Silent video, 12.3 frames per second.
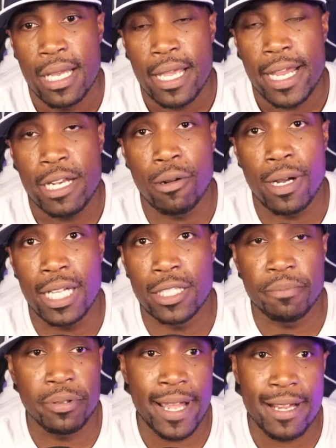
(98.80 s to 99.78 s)
you know, other
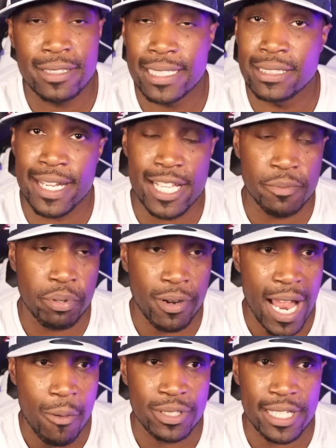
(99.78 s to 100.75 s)
players like Dez
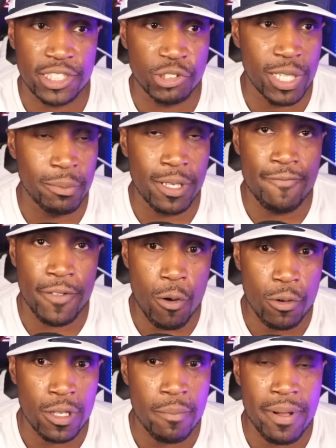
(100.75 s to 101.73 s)
Bryant was extremely
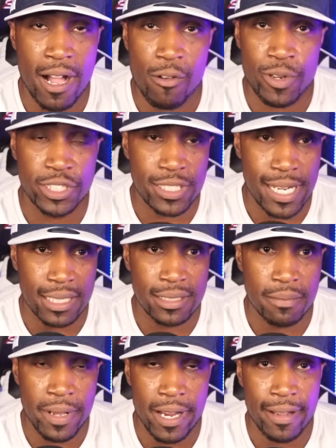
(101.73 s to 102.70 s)
vocal about reaching out to
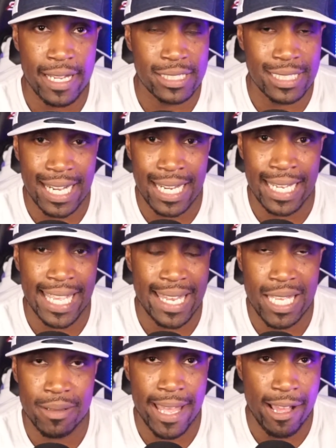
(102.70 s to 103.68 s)
Marion to kind of get
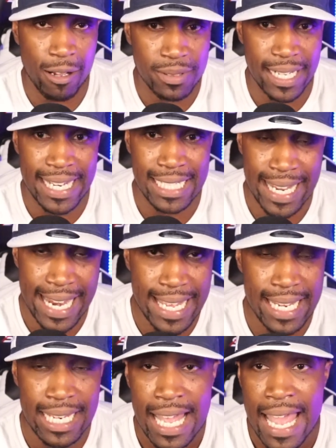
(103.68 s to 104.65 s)
him the help that he
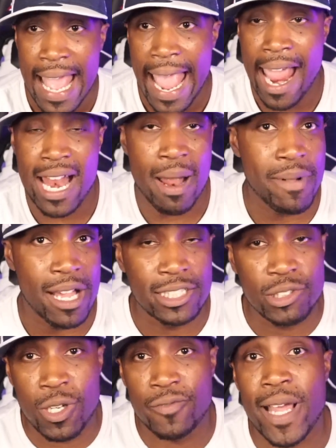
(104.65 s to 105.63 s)
needed. And I'm not
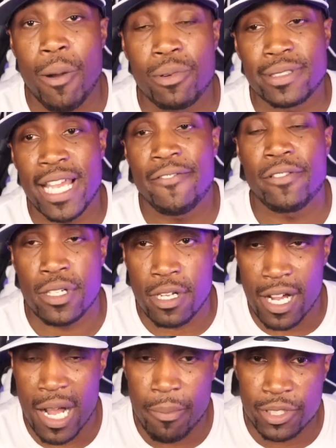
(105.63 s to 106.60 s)
sure if that was ever
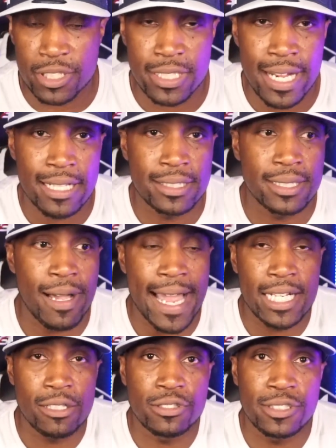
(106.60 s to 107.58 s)
accomplished or not. So I
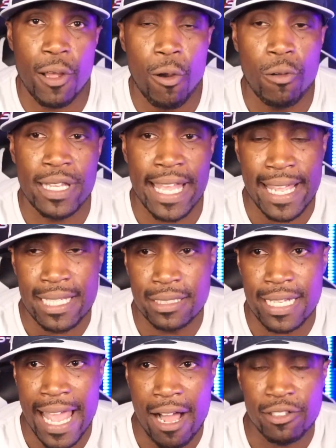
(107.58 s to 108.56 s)
don't know the ins
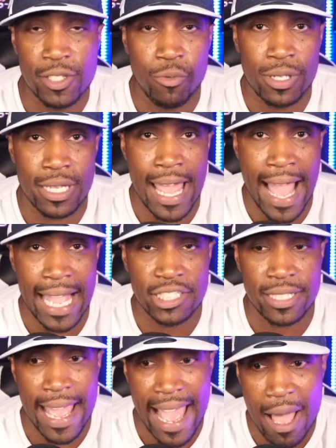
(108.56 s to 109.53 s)
and outs of what
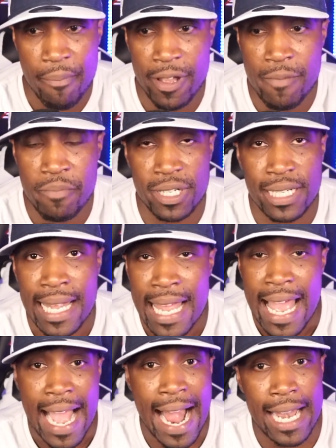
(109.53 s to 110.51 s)
actually happened, but
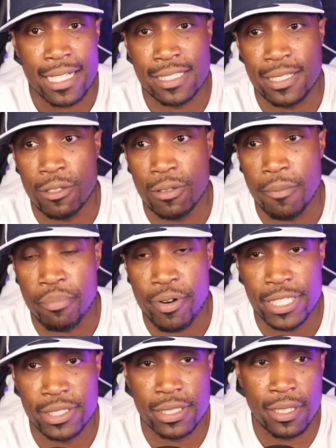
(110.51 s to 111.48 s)
I just know a
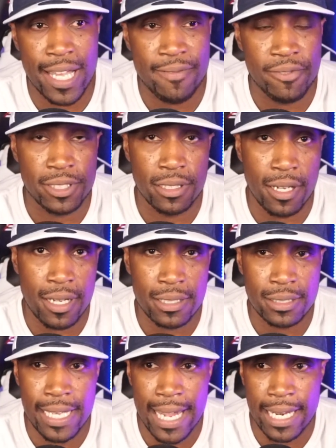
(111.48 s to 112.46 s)
precious life was
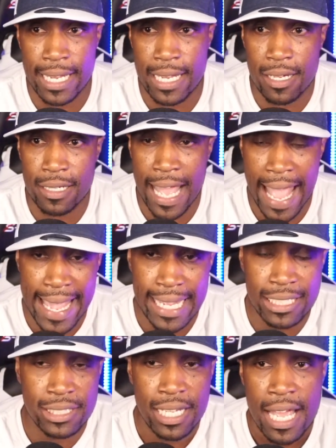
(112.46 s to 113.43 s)
lost at a young
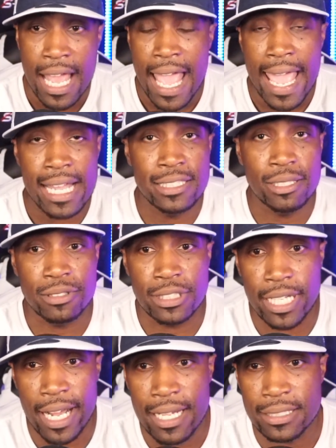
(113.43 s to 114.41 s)
age. And so
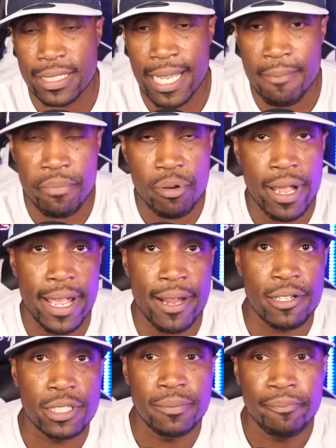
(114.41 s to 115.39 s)
thoughts and
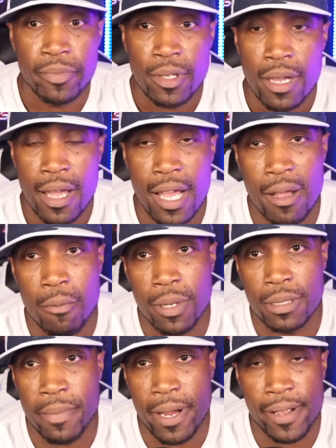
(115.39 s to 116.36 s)
prayers um, with
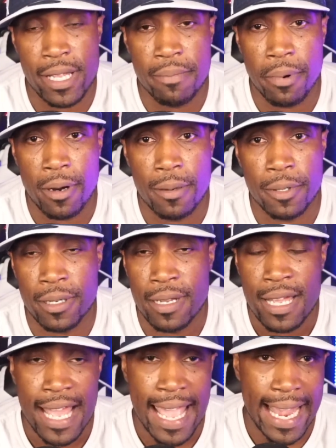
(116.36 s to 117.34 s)
Marion Barber
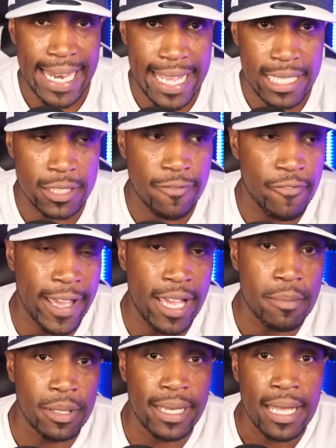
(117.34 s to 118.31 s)
and his
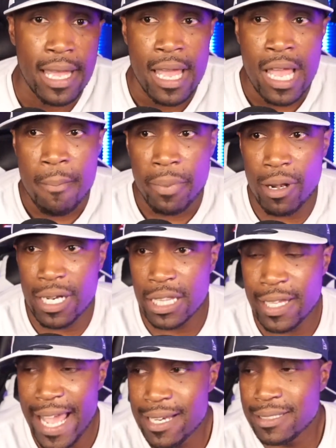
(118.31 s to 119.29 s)
family. But on a
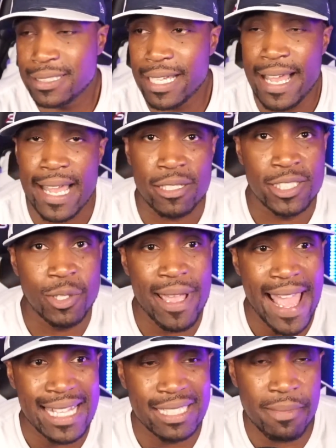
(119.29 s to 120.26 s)
lighter side, so we
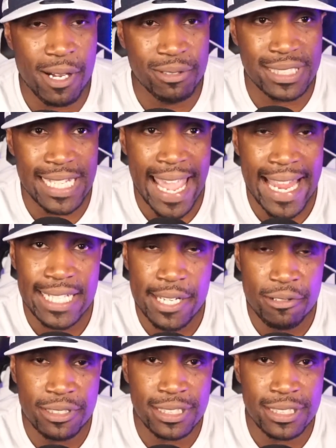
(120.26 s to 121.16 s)
had some O T A news